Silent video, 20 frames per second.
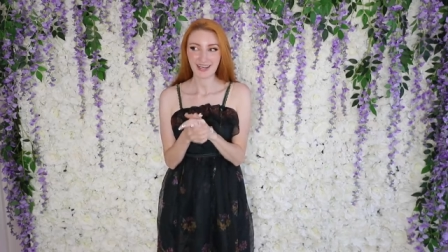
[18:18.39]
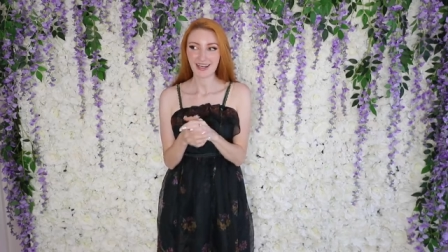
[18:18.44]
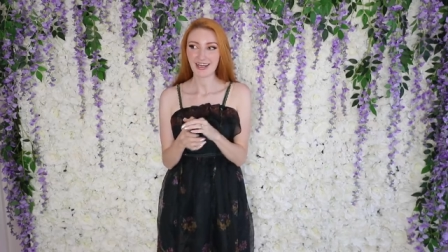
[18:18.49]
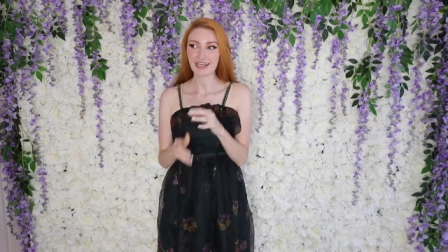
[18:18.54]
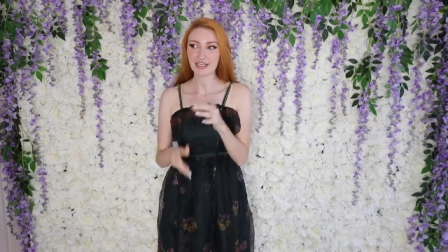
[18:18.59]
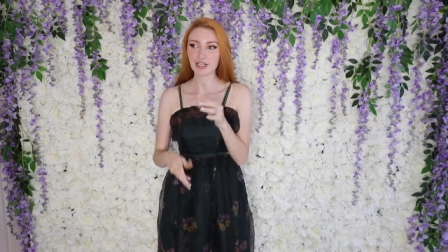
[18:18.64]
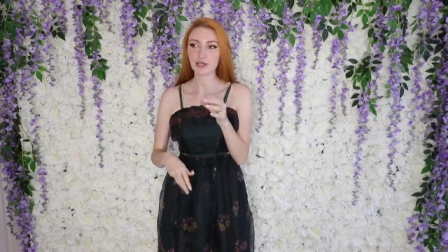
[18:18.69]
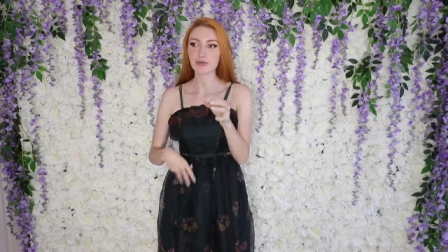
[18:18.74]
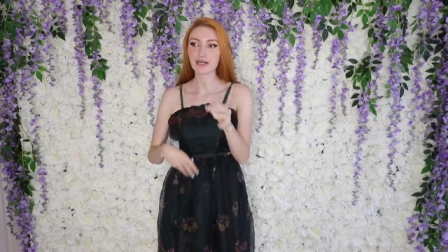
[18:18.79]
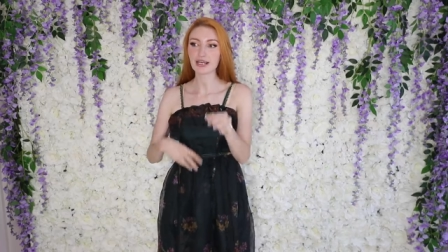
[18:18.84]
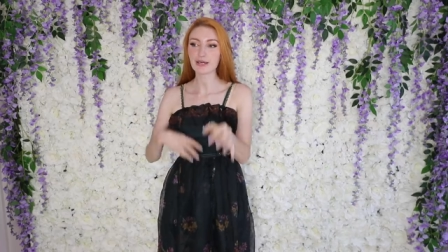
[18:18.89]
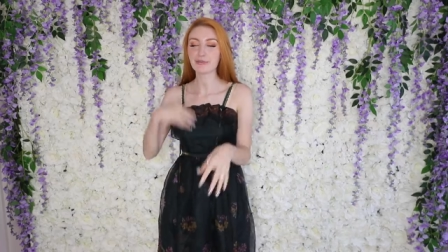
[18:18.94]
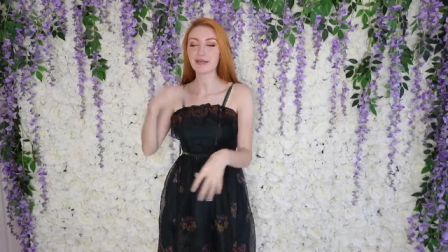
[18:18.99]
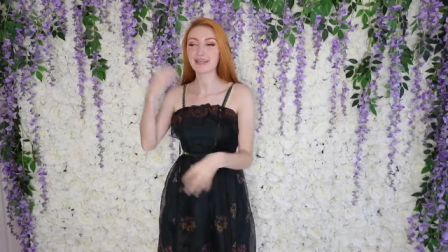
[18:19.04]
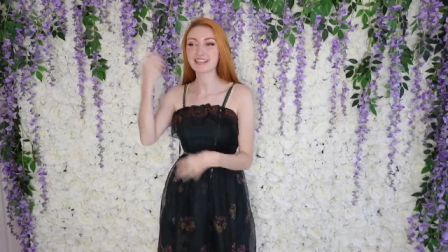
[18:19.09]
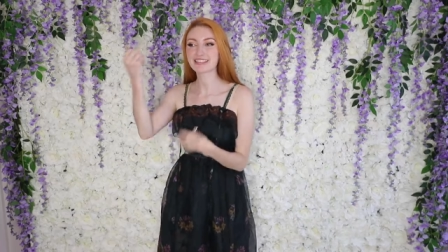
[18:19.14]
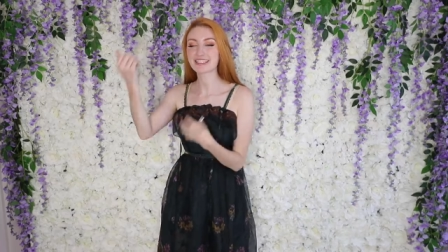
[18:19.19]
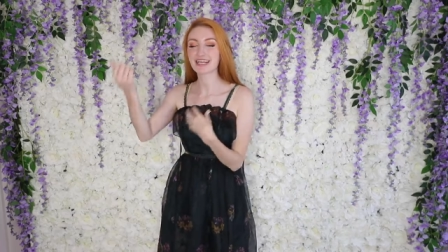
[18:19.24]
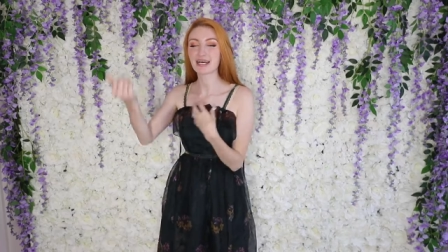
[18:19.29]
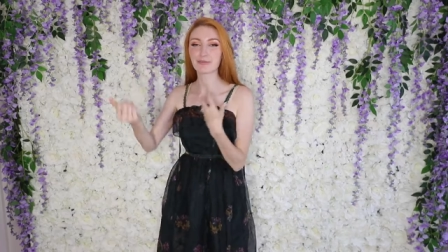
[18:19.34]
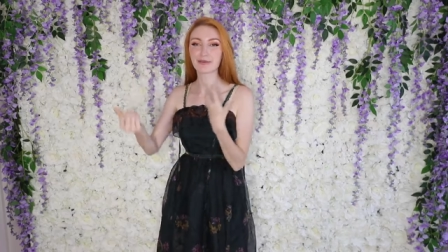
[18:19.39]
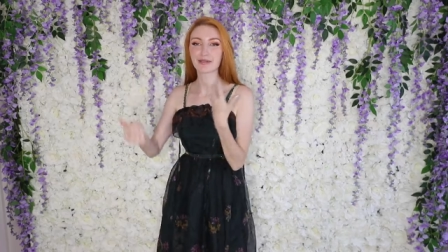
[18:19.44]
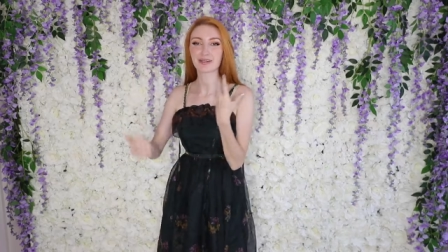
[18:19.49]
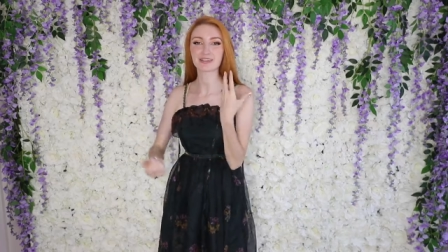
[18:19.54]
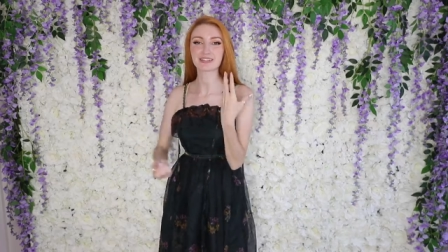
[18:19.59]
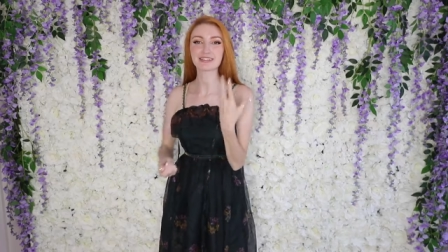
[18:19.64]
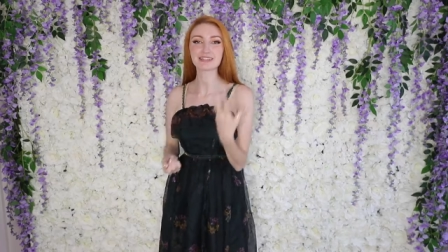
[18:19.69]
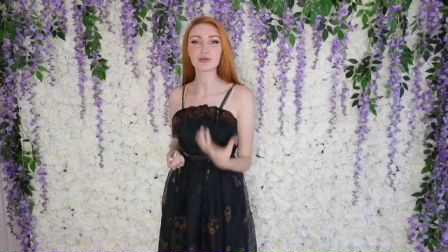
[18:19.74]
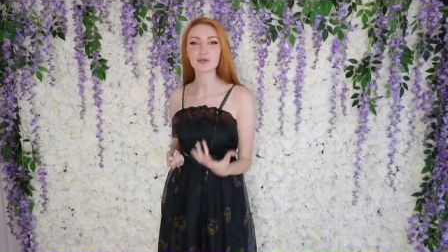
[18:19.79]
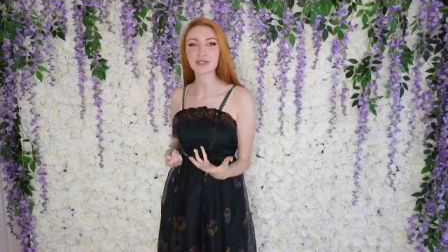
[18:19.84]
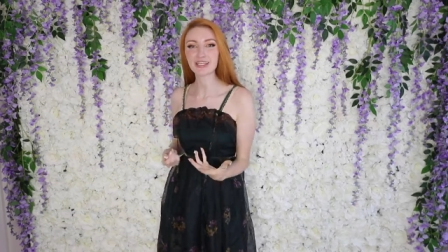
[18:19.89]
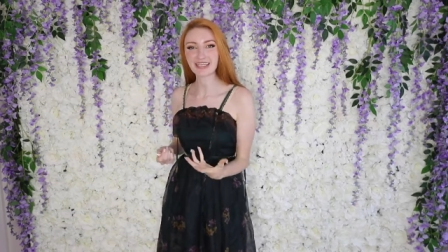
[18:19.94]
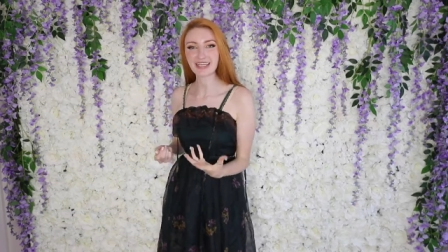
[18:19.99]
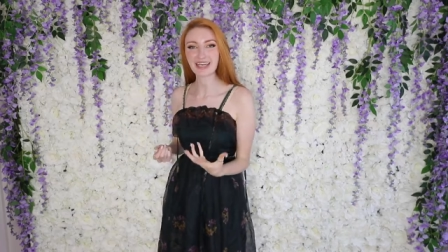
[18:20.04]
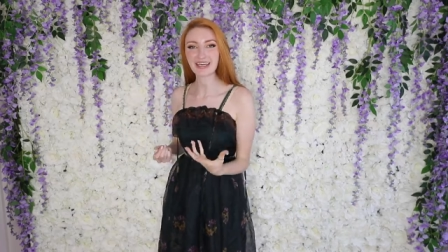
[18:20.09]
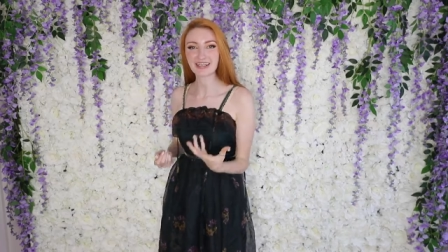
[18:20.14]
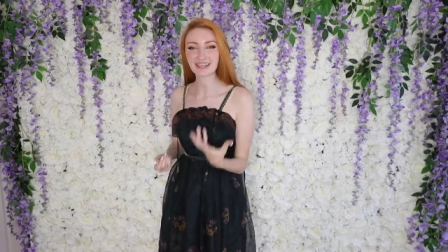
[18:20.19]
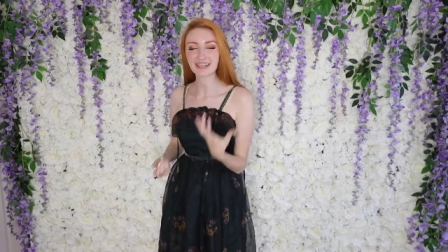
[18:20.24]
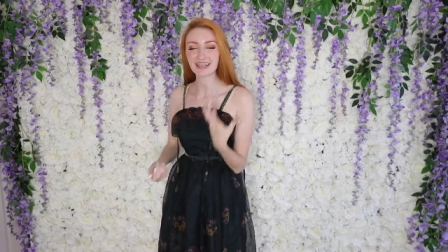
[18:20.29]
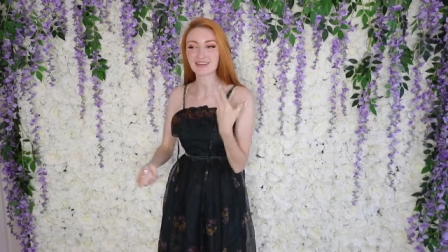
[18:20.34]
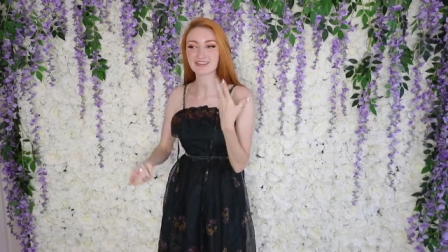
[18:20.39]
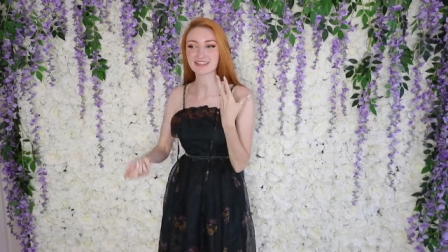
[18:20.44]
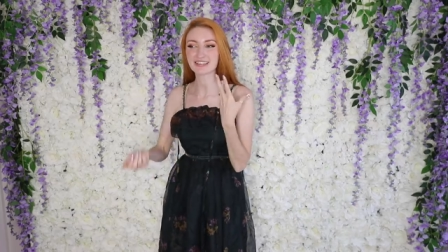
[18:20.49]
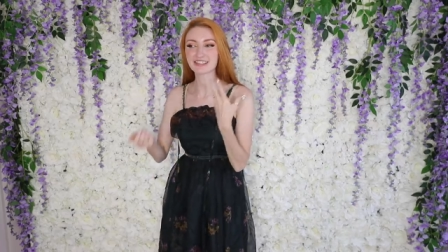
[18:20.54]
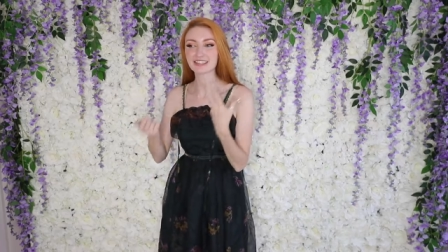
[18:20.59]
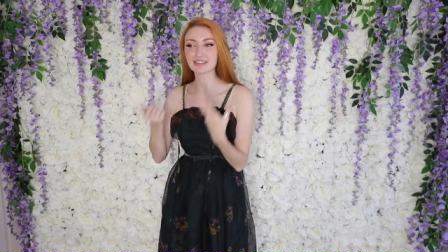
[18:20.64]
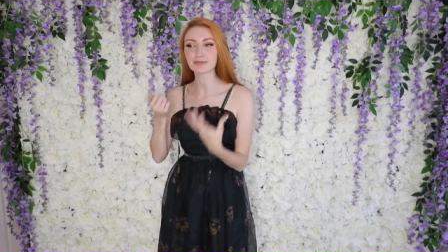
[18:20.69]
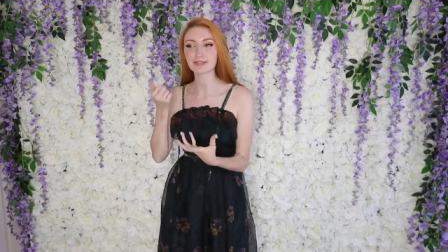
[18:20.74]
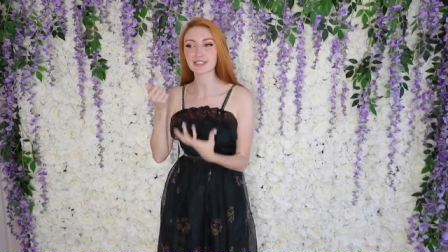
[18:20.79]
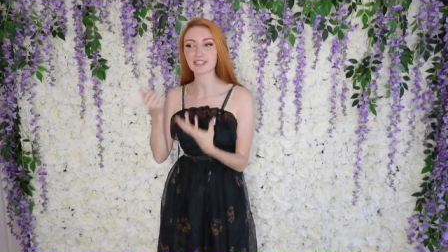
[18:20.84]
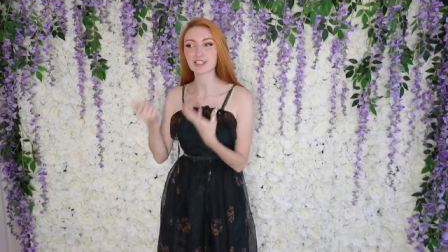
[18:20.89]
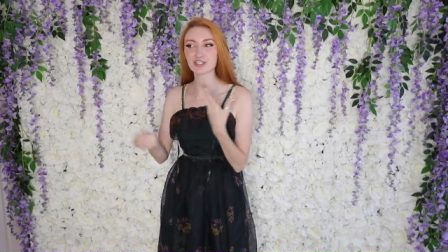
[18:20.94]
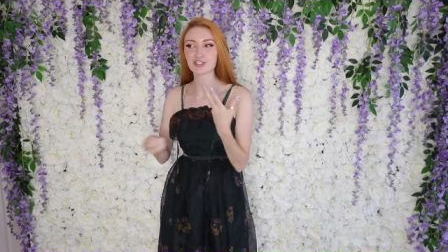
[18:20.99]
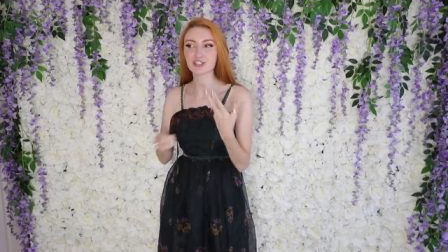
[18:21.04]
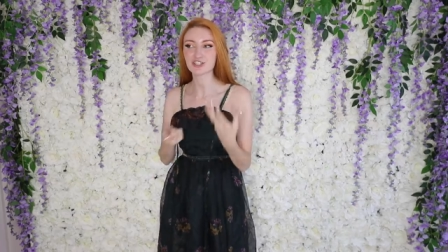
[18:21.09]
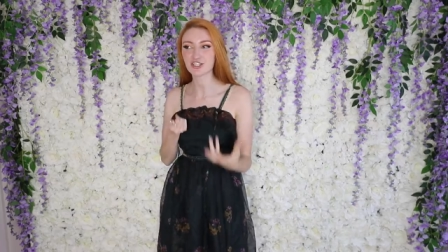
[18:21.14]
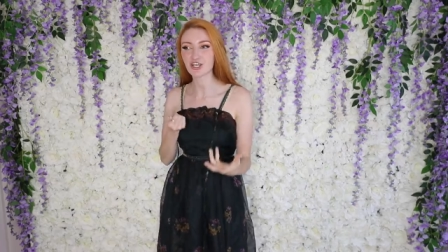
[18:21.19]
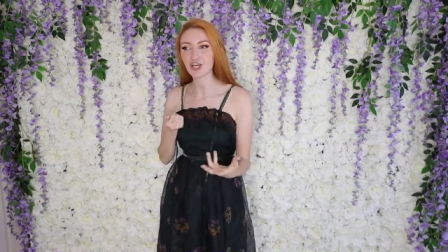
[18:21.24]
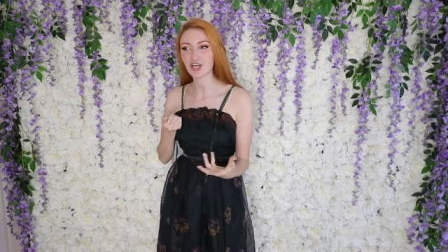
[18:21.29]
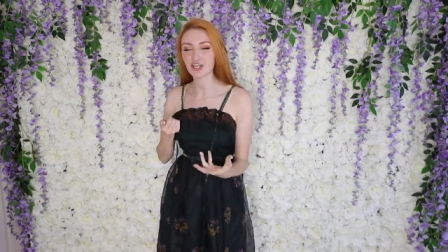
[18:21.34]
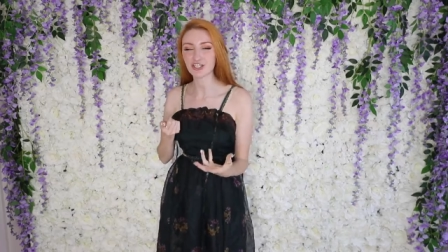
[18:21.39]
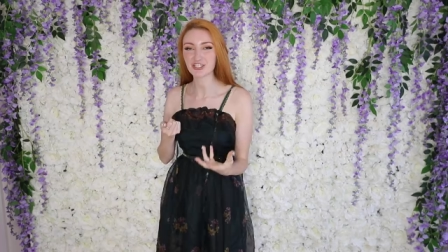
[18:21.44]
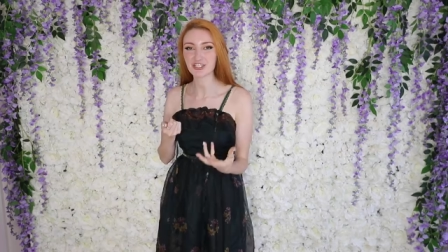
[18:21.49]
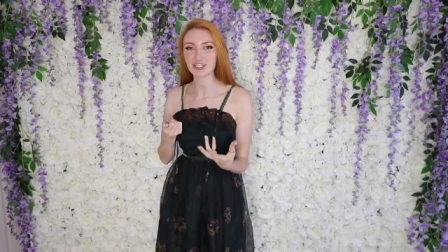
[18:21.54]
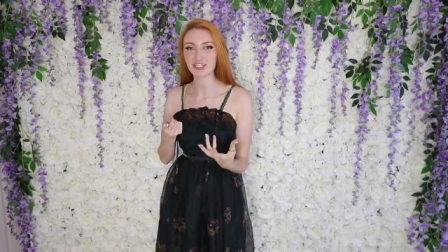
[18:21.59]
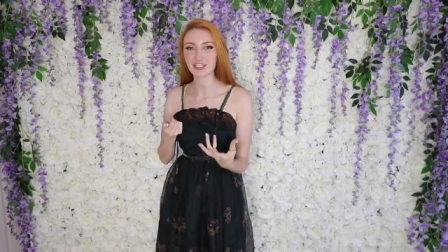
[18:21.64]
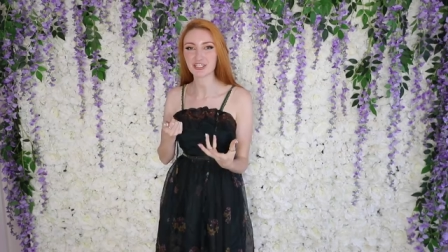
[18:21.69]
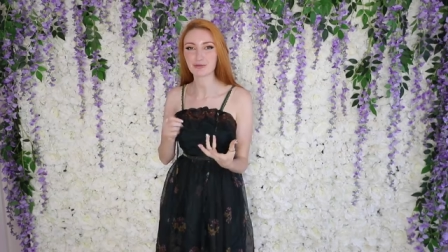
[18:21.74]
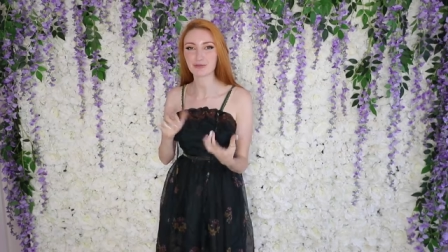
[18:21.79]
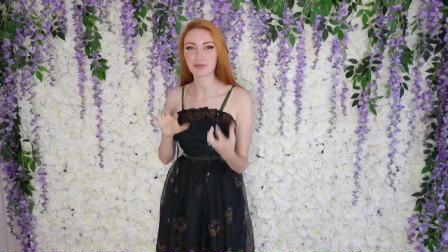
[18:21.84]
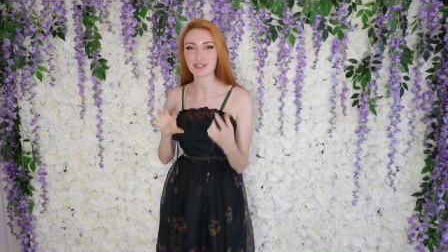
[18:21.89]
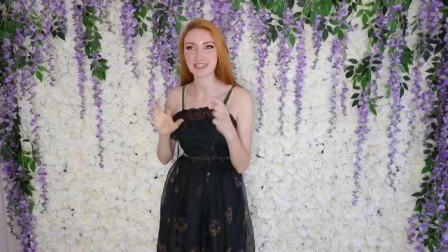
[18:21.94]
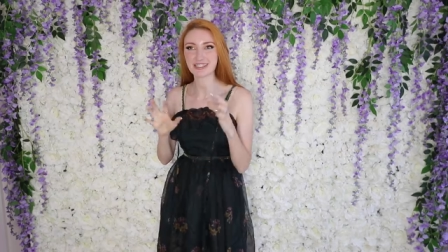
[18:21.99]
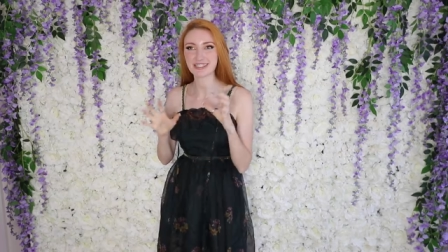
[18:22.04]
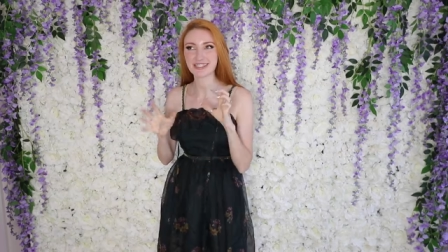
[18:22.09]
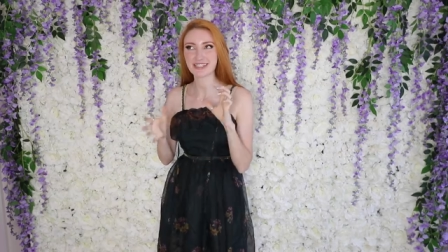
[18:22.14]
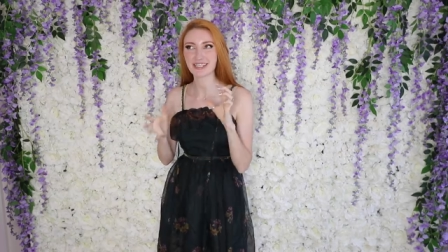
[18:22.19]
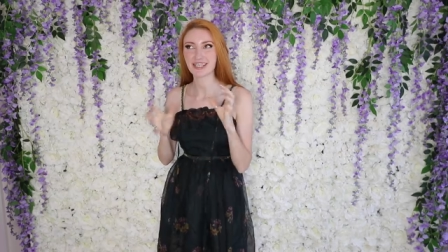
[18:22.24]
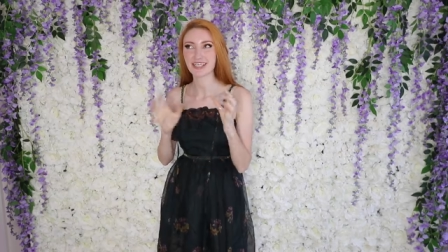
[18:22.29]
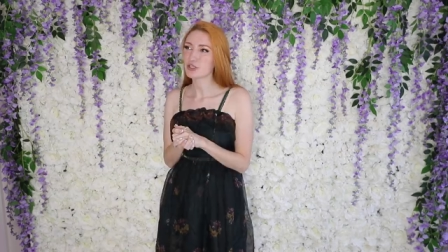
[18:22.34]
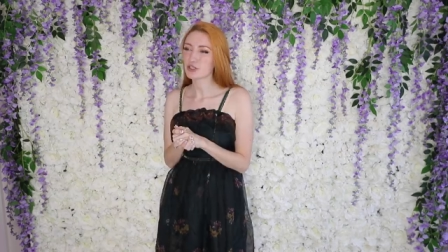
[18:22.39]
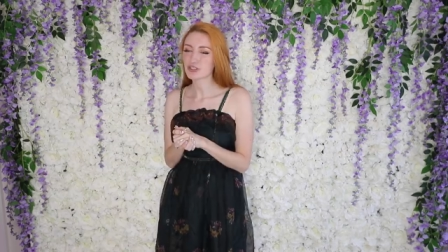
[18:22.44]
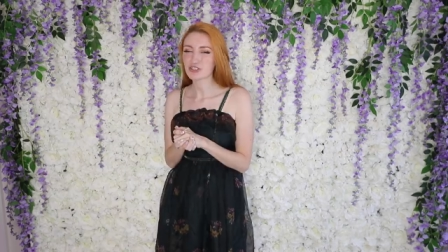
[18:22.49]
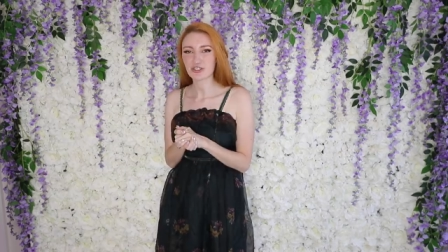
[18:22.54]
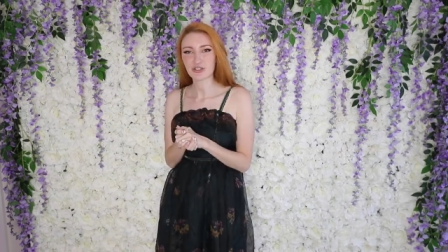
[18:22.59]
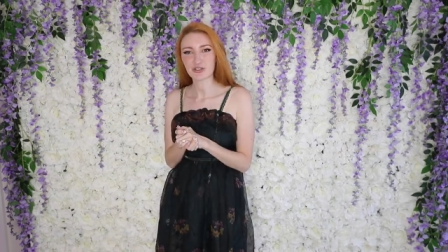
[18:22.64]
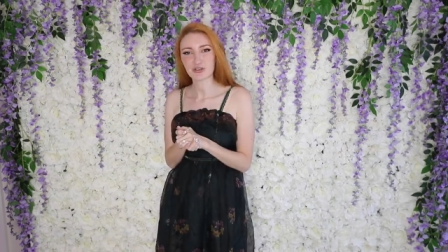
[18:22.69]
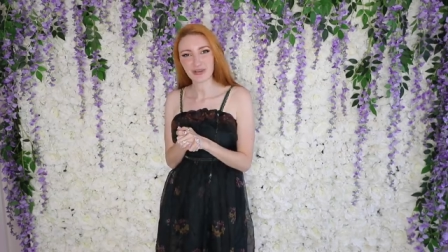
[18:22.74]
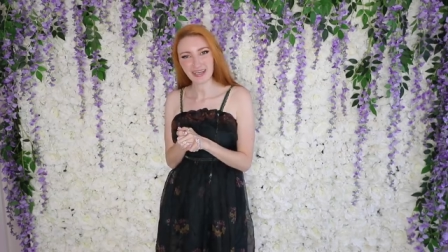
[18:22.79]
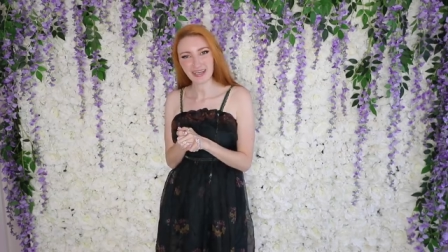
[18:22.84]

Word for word: I know when I picked it up and I was looking at it, I was a little bit concerned that it was not so